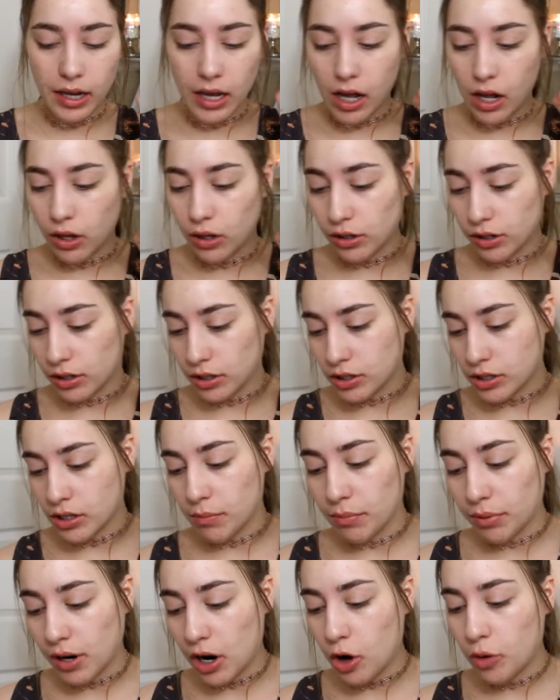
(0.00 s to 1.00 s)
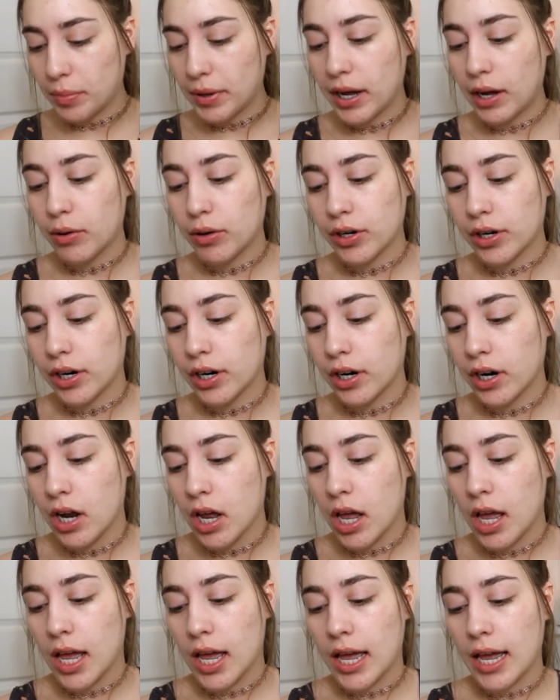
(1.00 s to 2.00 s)
Colors brow powder
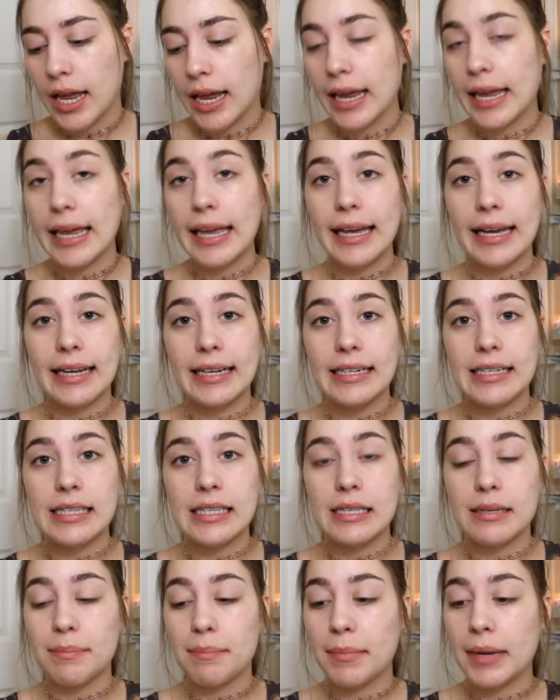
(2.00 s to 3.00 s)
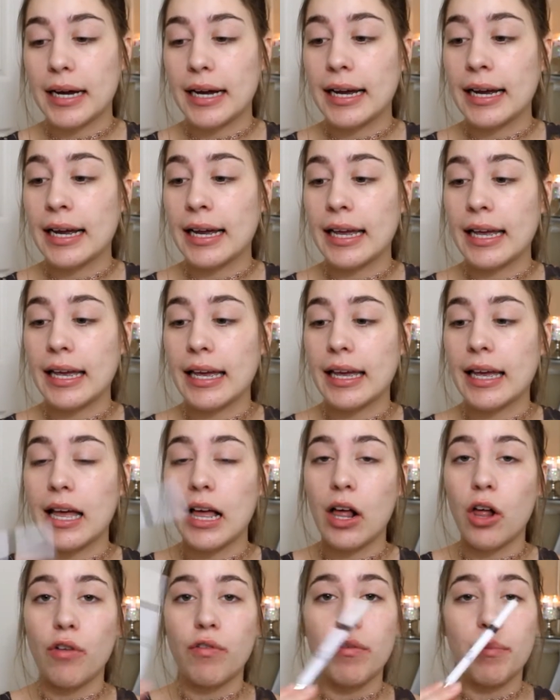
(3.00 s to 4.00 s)
and my
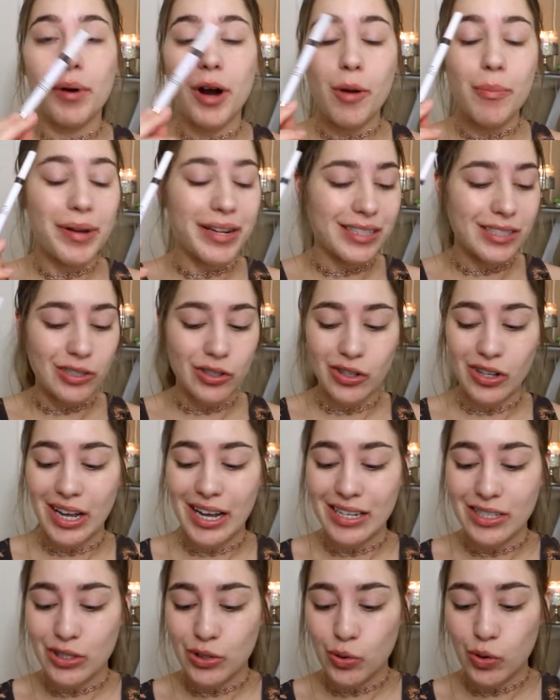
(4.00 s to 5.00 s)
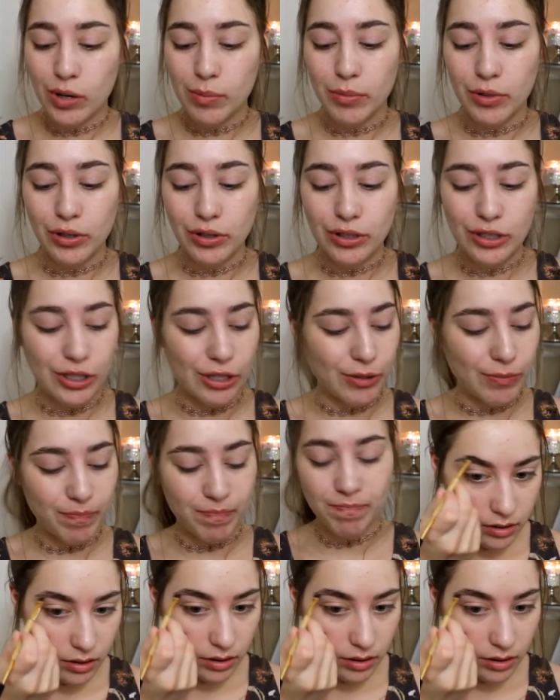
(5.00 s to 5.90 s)
e.l.f. brow pencil as normal. So